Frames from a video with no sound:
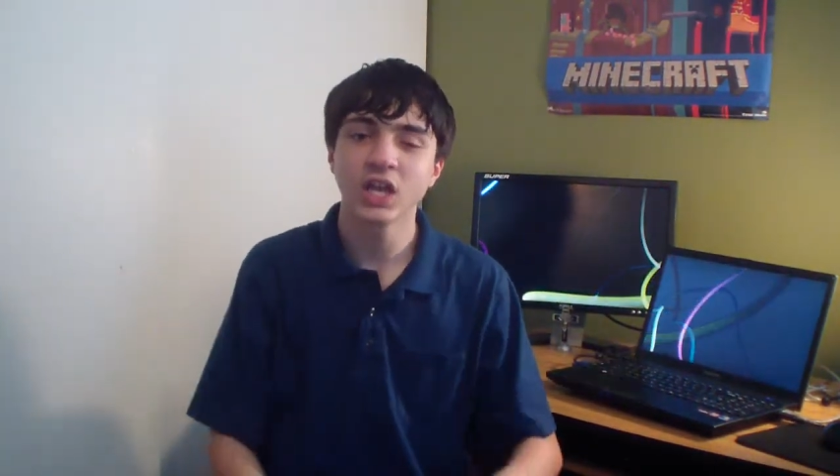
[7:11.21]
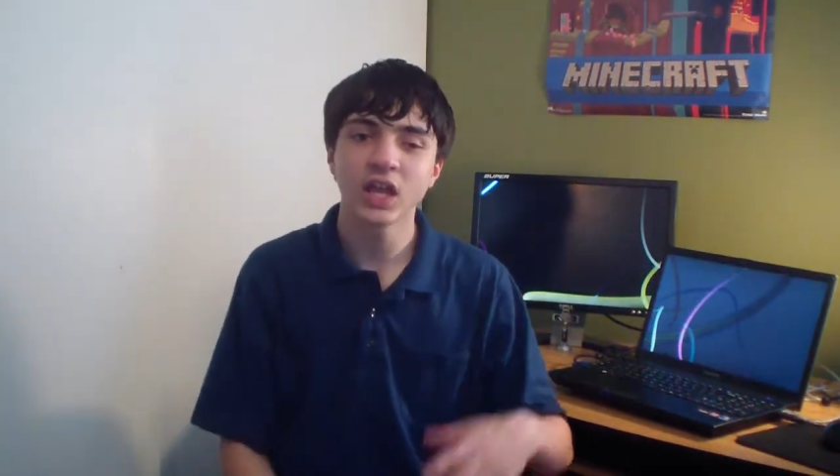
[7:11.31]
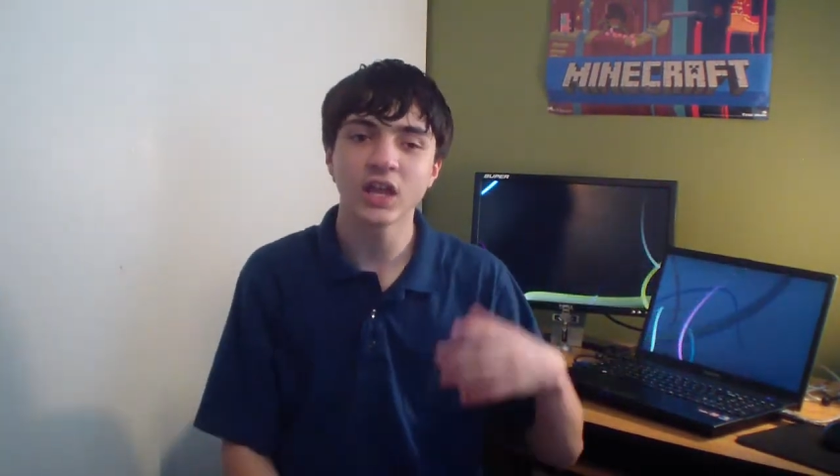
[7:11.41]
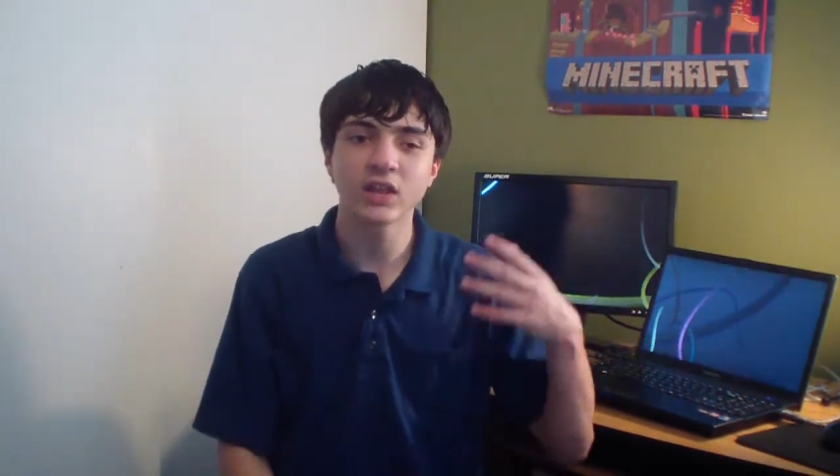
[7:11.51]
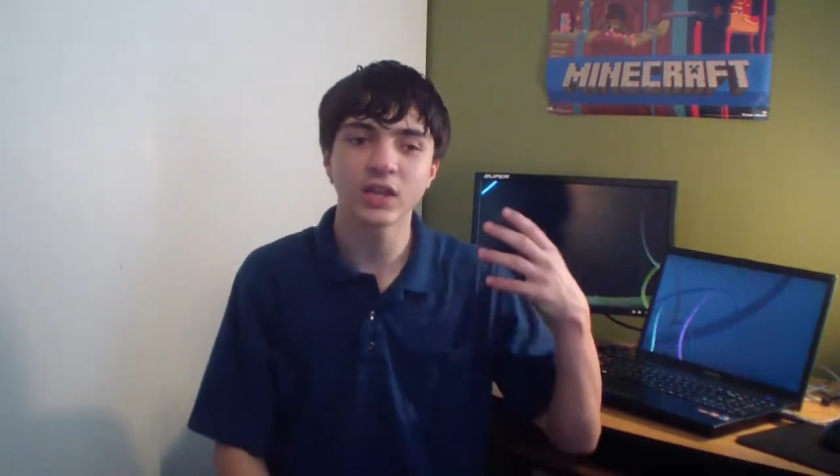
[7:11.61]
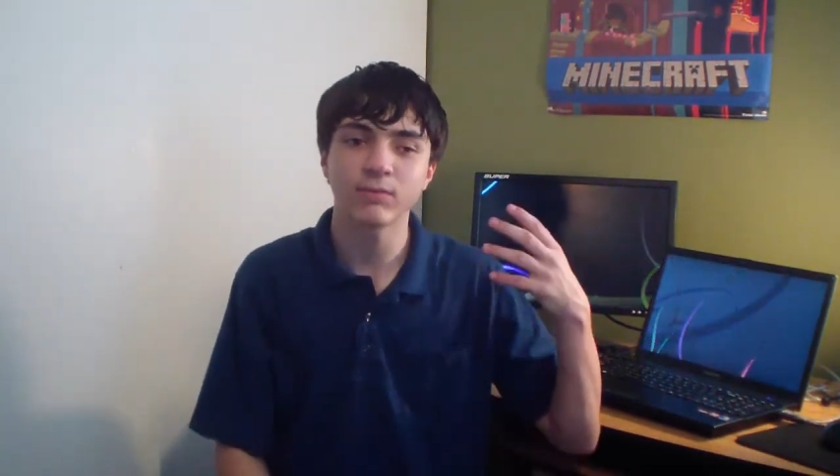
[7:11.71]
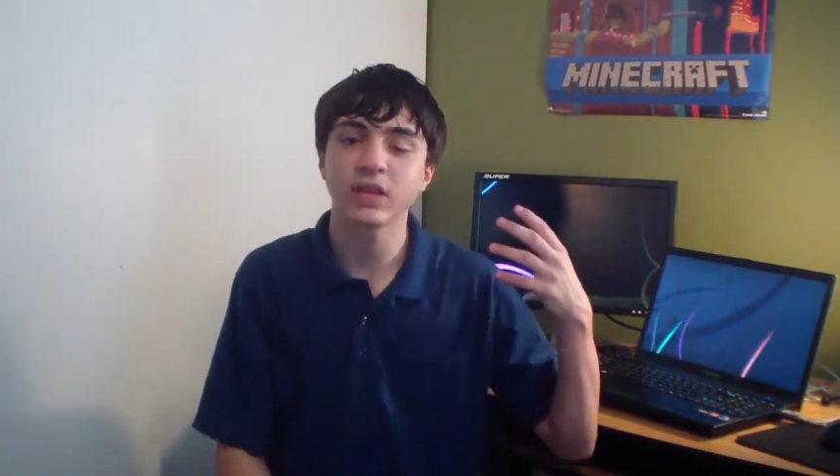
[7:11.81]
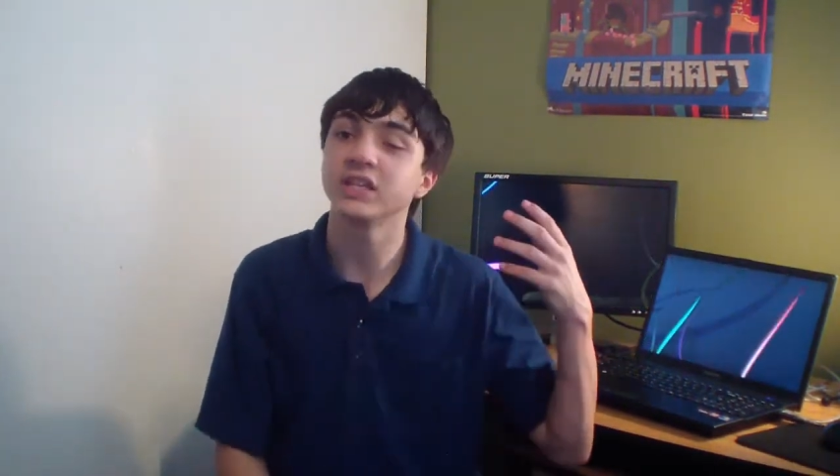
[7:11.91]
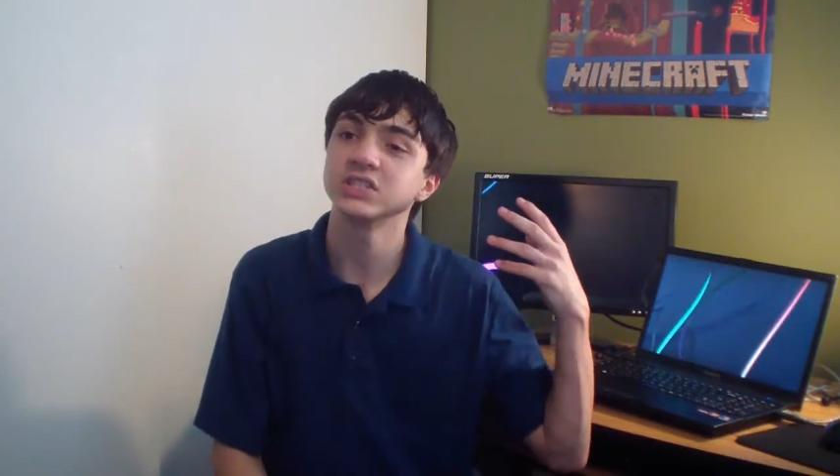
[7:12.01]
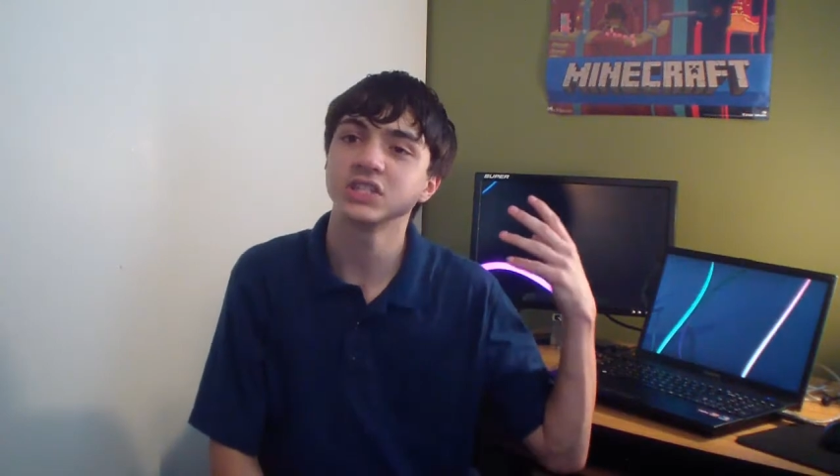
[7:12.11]
and the
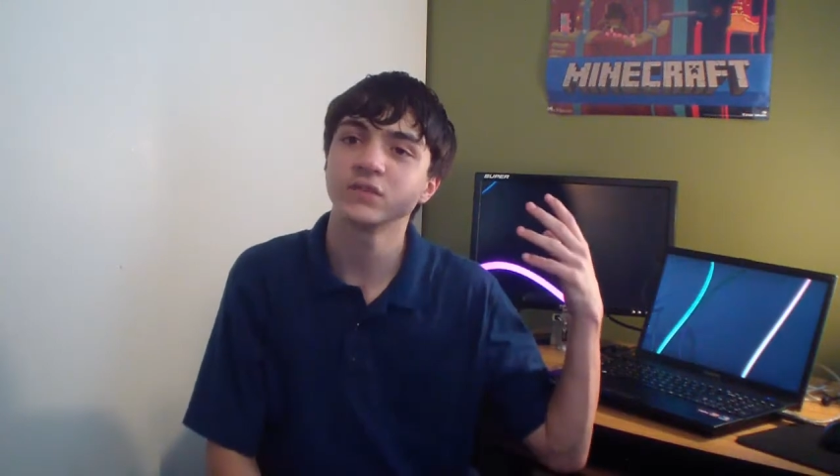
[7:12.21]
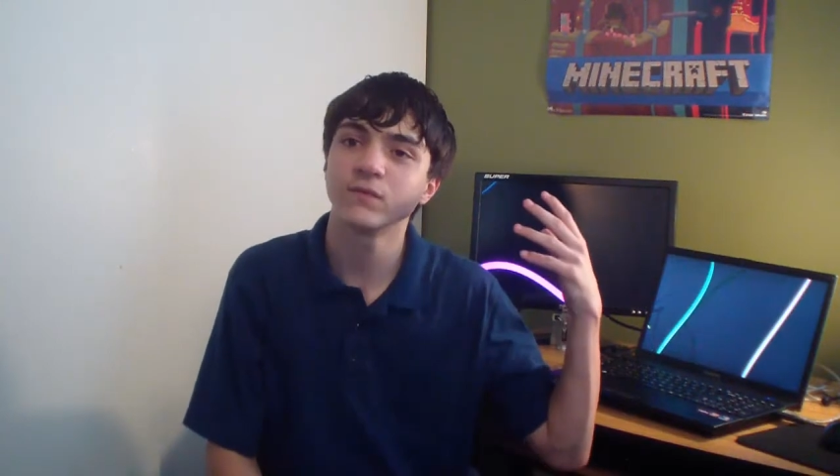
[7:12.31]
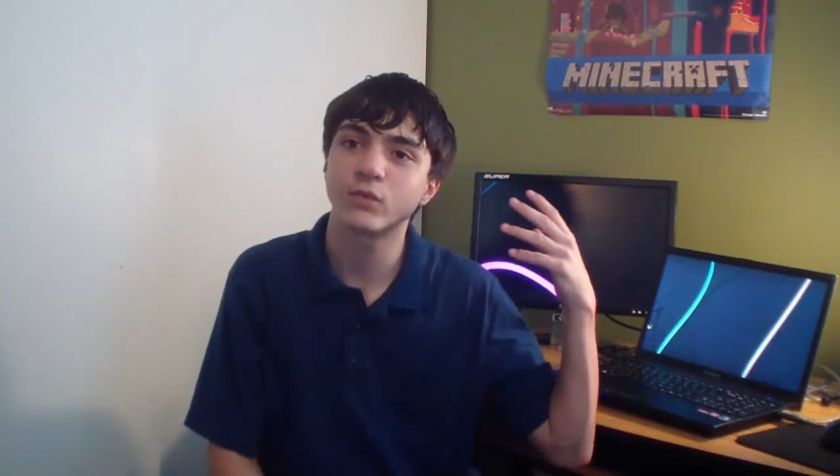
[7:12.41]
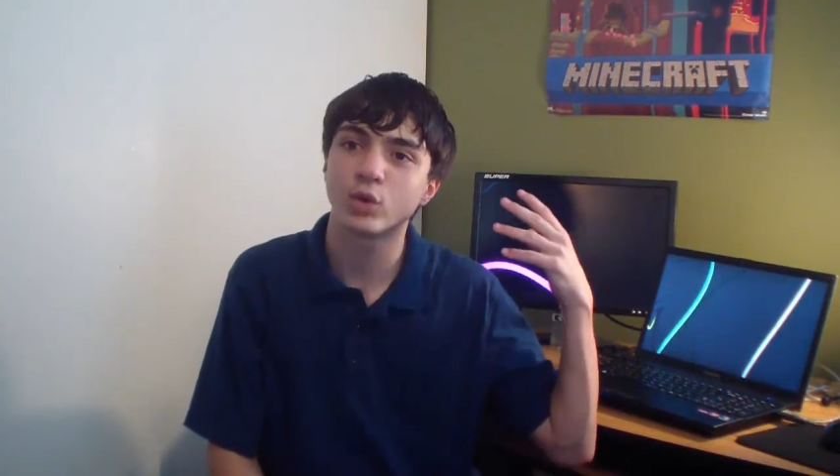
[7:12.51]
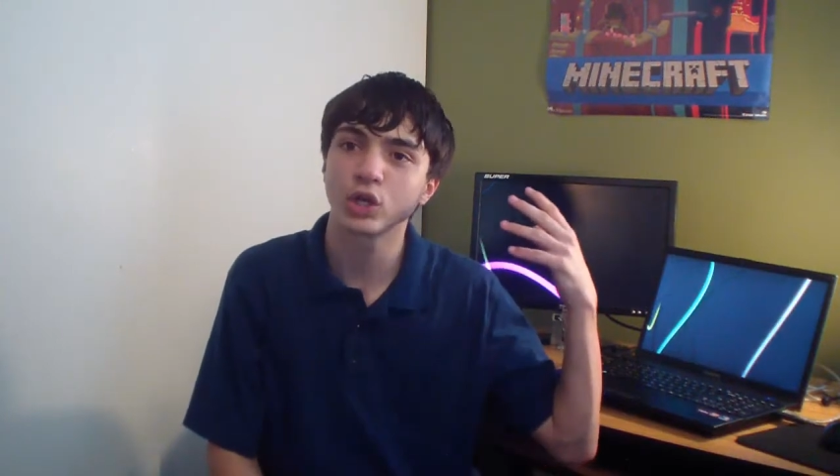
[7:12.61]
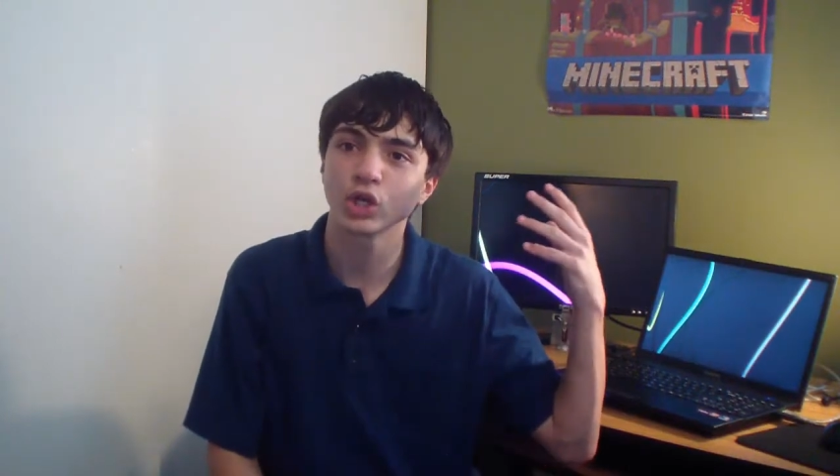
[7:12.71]
PlayStation 4